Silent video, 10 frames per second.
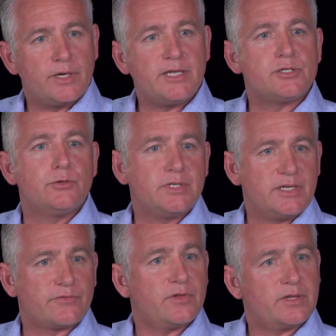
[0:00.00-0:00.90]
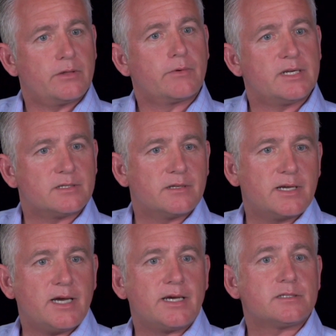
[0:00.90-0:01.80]
what he's doing different than the rest of
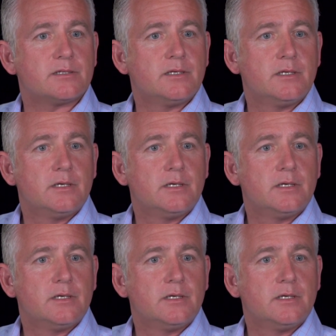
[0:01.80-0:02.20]
the guys.